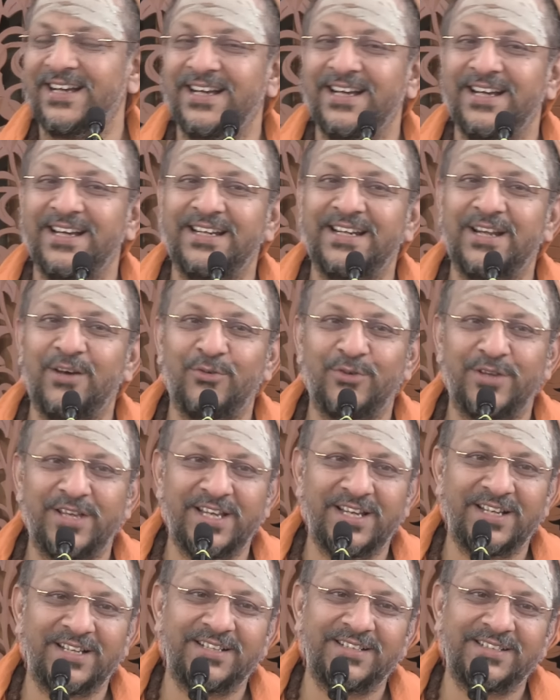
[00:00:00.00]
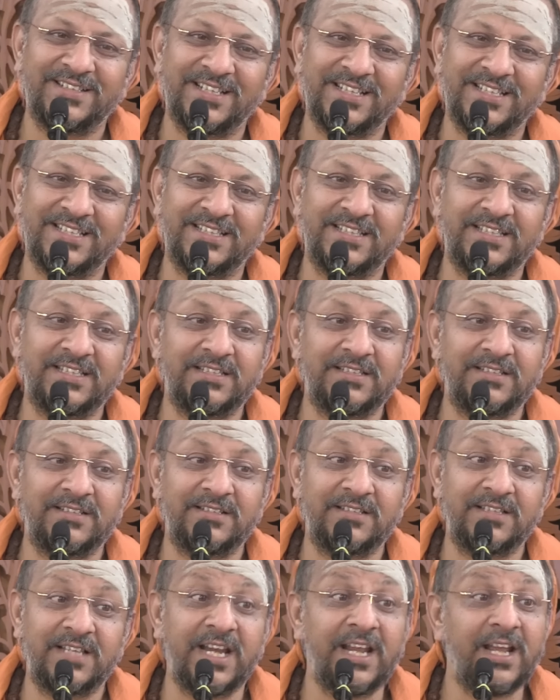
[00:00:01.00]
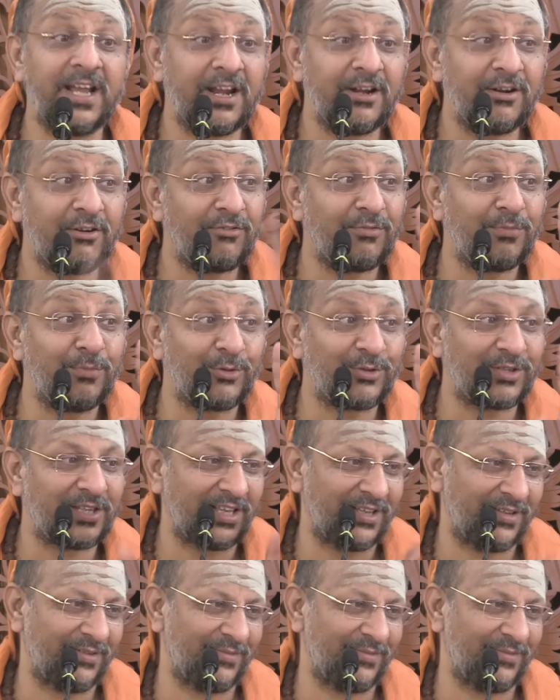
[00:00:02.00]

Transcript: Now here is three kind of mukti.